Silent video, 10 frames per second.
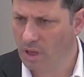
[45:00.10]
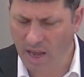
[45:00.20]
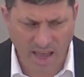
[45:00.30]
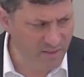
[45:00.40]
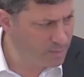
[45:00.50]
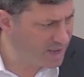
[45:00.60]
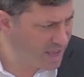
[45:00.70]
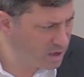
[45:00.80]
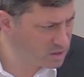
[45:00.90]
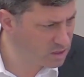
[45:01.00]
I have in my
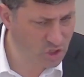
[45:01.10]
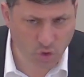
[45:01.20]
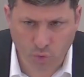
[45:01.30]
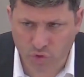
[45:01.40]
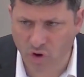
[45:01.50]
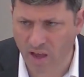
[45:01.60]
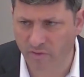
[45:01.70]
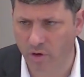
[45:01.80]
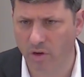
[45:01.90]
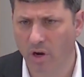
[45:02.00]
house a
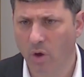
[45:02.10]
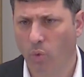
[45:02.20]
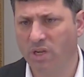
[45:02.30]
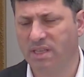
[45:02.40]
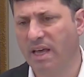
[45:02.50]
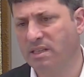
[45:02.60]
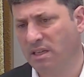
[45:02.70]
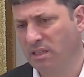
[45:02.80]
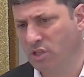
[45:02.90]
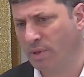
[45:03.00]
screwdriver. What is that? It's a
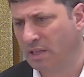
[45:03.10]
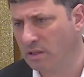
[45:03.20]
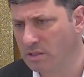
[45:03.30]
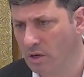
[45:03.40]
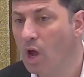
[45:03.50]
klisha melach l'isur.